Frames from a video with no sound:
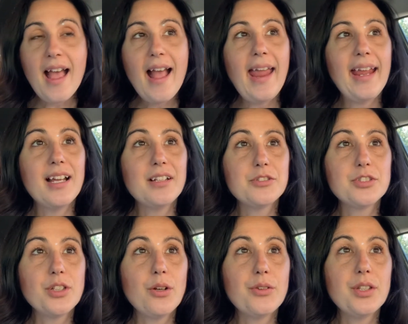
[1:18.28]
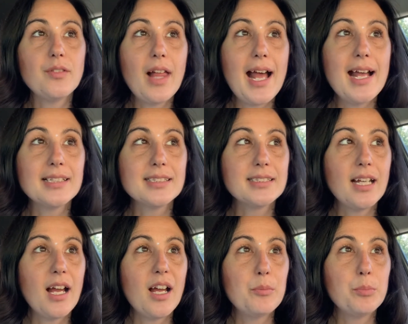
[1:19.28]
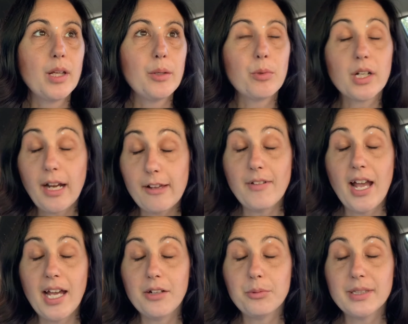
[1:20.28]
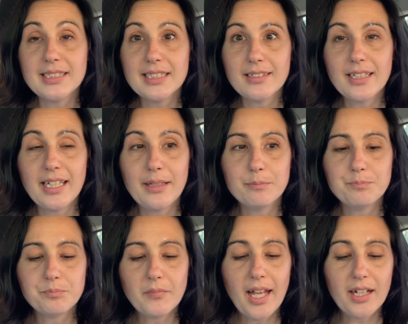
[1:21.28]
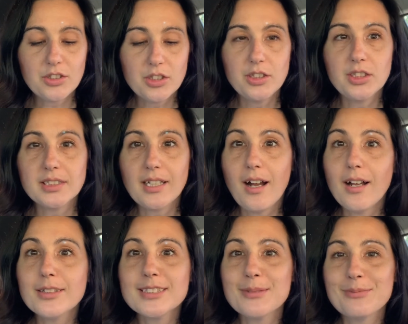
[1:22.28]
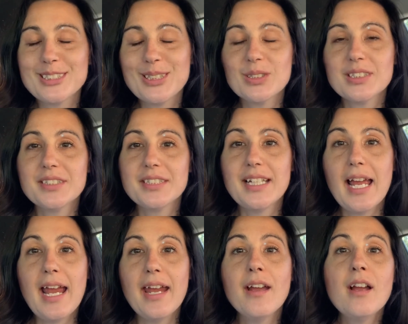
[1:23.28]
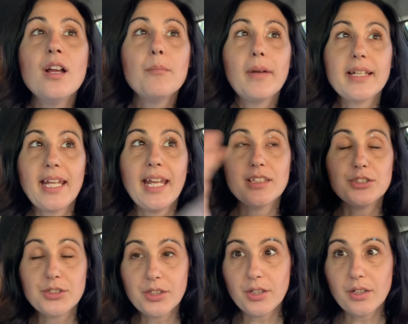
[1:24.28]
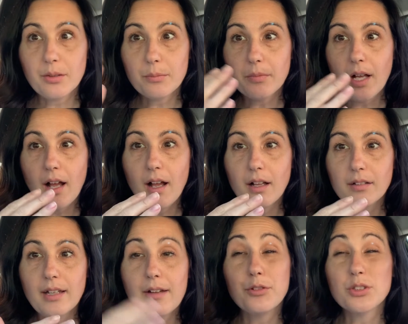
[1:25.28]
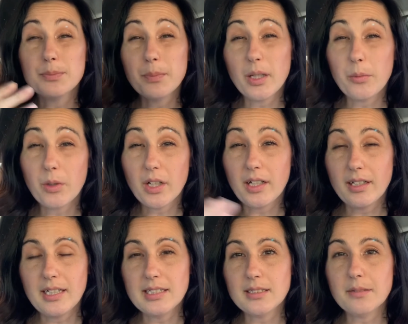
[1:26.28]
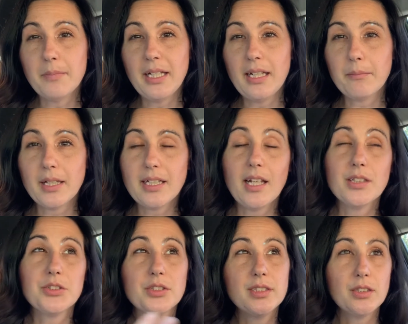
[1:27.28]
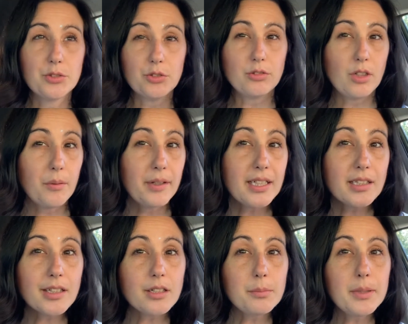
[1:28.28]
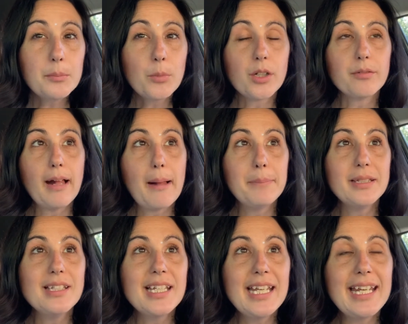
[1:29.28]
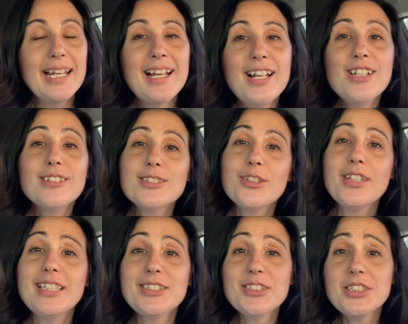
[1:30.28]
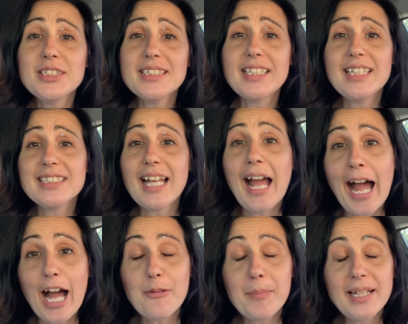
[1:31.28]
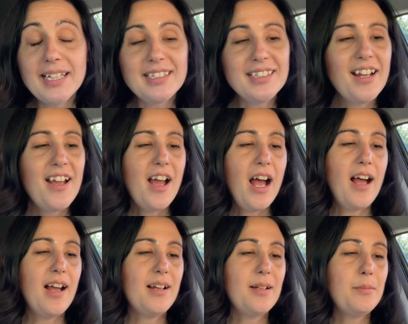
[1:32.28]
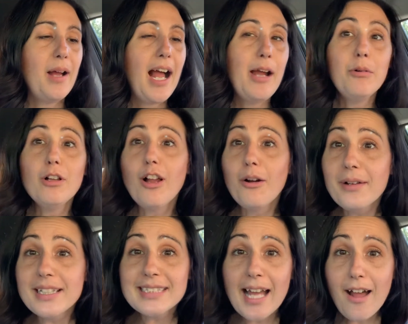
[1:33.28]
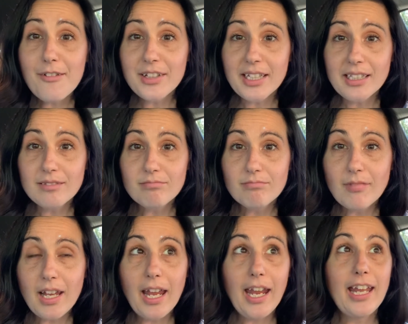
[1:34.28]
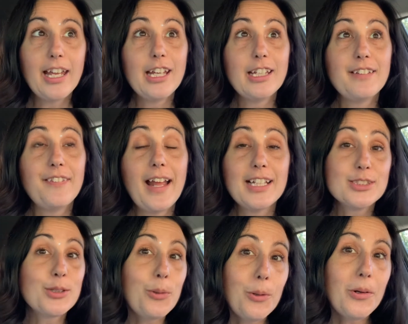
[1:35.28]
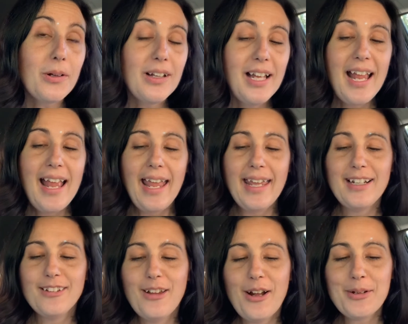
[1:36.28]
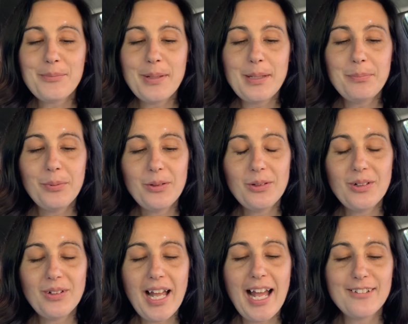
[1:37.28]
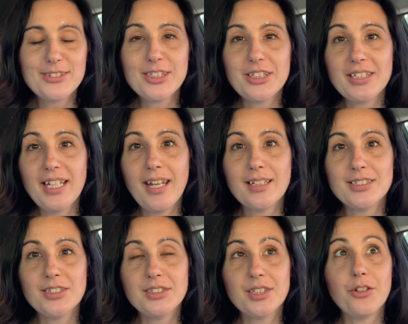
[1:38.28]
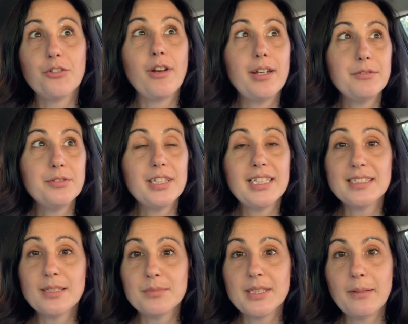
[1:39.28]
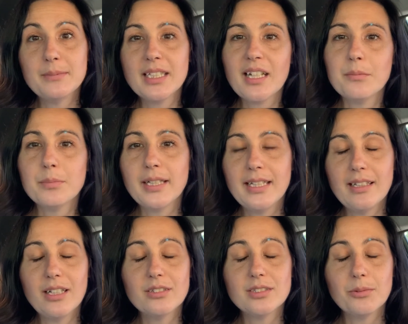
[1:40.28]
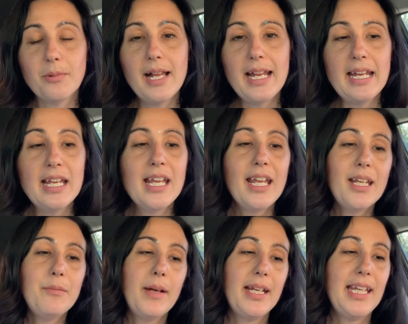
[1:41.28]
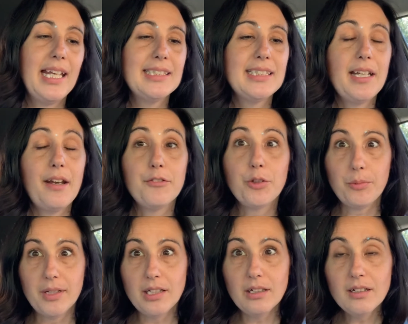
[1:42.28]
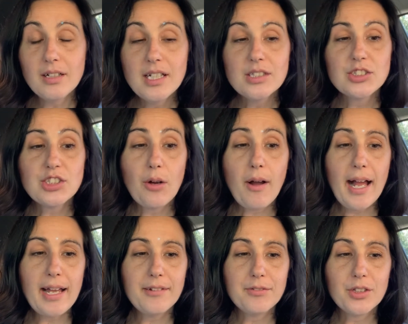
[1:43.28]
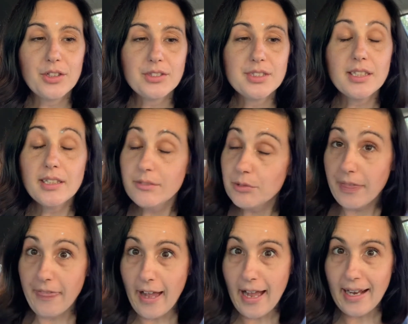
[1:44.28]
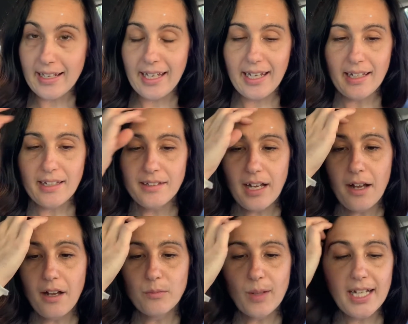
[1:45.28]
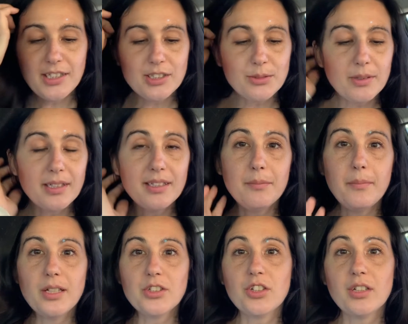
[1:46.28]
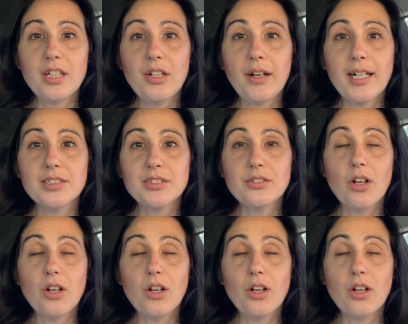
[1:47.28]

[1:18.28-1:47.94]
And so the last blood work I've had recently, I actually just got some results today. My cancer levels blood work is meaning my cancer cells are growing a little bit more rapidly. So these are just things that happen. I will always have it, and that's cool. And a lot of people have certain cancers, and gratefully, sometimes it completely goes away. In my case, it never will. So I've learned to live with that. And I just wanted to make sure that you guys